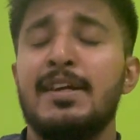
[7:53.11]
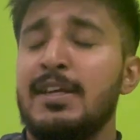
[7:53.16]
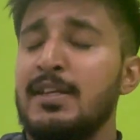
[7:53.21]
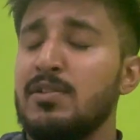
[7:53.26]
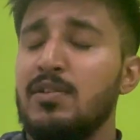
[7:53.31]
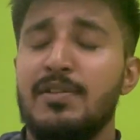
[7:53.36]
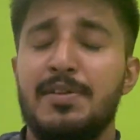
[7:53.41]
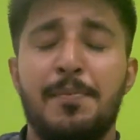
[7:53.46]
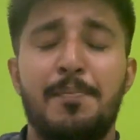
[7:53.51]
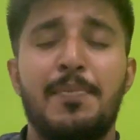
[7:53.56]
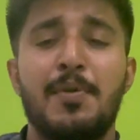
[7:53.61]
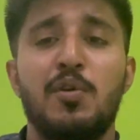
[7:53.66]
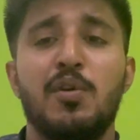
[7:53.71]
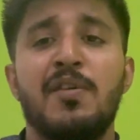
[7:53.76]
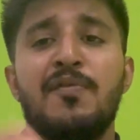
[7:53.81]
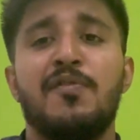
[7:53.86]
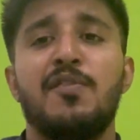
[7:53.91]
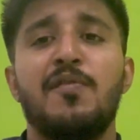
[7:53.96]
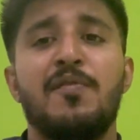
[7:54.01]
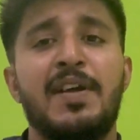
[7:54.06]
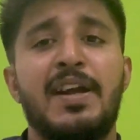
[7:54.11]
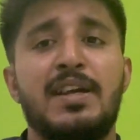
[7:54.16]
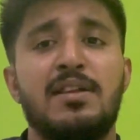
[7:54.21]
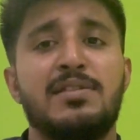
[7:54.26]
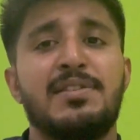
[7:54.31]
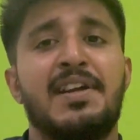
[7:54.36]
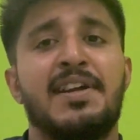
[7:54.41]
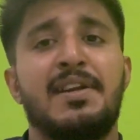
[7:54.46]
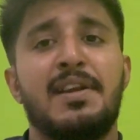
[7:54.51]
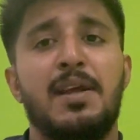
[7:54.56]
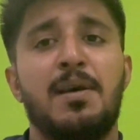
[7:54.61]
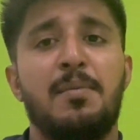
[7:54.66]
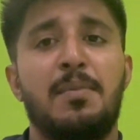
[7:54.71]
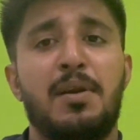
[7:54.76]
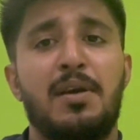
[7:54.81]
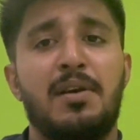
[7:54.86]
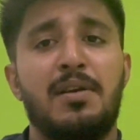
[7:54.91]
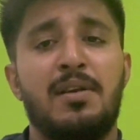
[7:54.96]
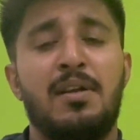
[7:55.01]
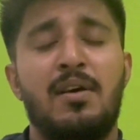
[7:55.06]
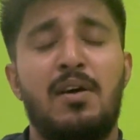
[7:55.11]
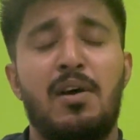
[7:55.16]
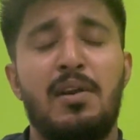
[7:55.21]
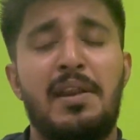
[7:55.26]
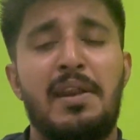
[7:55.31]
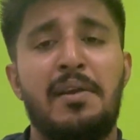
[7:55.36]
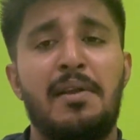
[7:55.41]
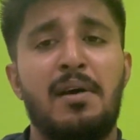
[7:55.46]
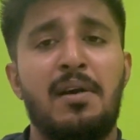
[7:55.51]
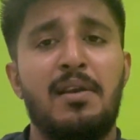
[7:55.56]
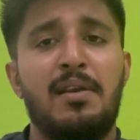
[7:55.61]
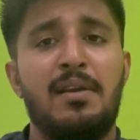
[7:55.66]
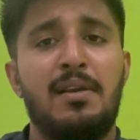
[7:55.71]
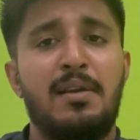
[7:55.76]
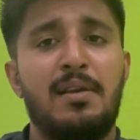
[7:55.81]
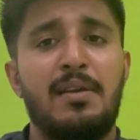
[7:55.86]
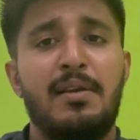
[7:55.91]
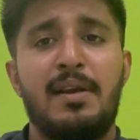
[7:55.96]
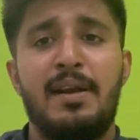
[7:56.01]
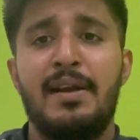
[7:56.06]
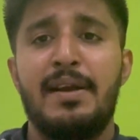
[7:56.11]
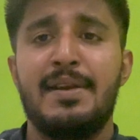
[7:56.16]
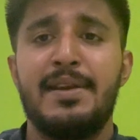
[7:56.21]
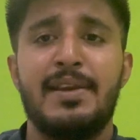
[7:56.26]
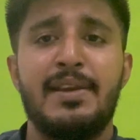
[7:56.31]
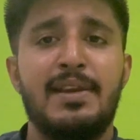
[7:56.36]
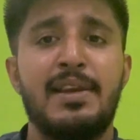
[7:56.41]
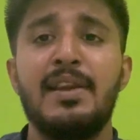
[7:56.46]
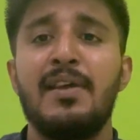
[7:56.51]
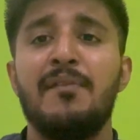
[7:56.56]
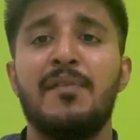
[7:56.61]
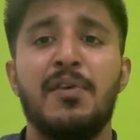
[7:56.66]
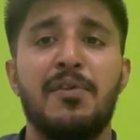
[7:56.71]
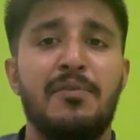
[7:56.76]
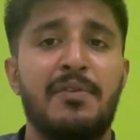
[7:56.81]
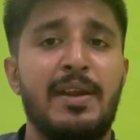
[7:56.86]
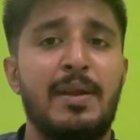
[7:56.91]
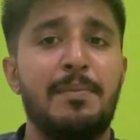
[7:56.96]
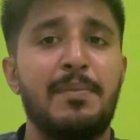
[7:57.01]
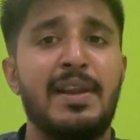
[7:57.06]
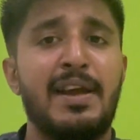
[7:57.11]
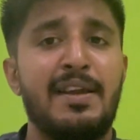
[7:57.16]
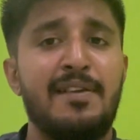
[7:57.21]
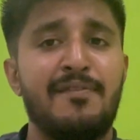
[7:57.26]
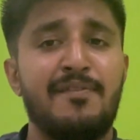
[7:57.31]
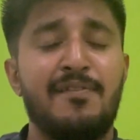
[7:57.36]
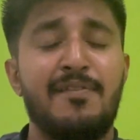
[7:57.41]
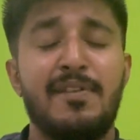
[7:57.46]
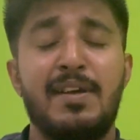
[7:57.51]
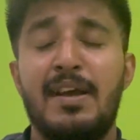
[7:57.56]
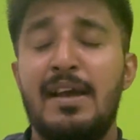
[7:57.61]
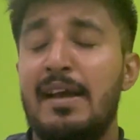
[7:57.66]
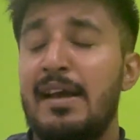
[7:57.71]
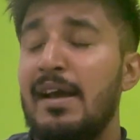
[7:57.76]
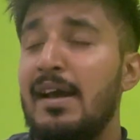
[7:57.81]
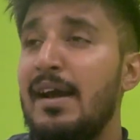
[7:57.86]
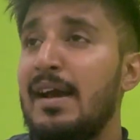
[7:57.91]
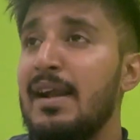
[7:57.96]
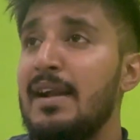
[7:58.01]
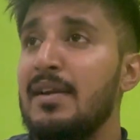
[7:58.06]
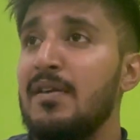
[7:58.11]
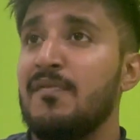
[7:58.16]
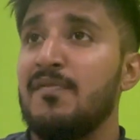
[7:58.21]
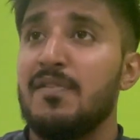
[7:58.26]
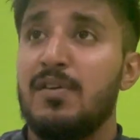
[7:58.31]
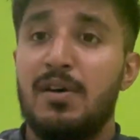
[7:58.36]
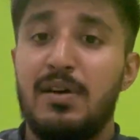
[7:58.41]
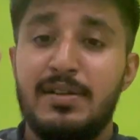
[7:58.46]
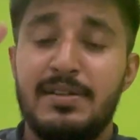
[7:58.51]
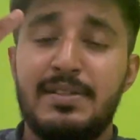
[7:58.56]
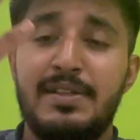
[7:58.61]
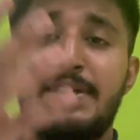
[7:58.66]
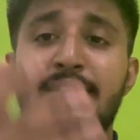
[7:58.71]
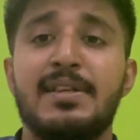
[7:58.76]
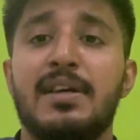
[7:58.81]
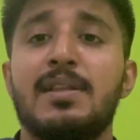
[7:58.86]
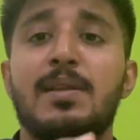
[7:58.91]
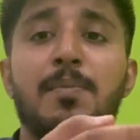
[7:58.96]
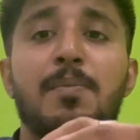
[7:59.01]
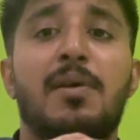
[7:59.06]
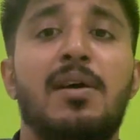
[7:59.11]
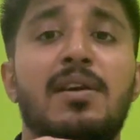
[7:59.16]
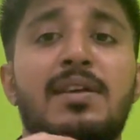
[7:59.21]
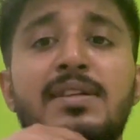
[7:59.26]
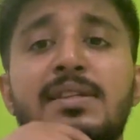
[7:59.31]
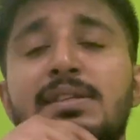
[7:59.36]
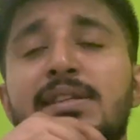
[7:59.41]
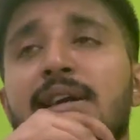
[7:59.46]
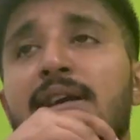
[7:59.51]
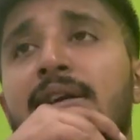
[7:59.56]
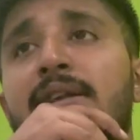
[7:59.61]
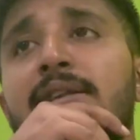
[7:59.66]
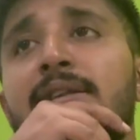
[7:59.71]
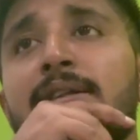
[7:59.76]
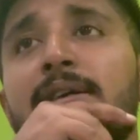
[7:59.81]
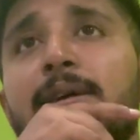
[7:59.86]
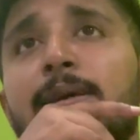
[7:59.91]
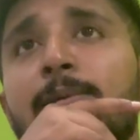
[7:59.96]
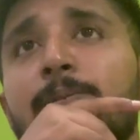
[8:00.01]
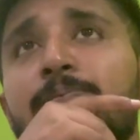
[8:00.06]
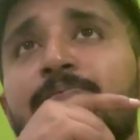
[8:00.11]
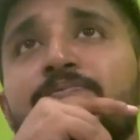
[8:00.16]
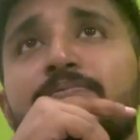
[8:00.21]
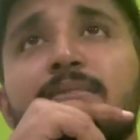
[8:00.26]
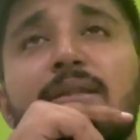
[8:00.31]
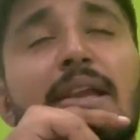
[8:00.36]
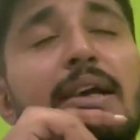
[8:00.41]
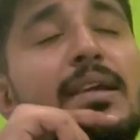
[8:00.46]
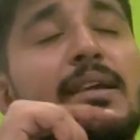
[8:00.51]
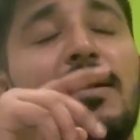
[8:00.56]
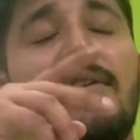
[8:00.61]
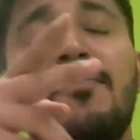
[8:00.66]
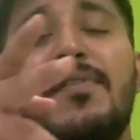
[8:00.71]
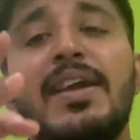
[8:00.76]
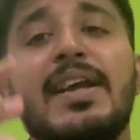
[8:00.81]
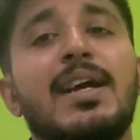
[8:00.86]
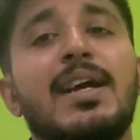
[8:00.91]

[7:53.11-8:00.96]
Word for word: so it's a beautiful way to settle abroad all in all and live your dream life and of course these are the points and uh, we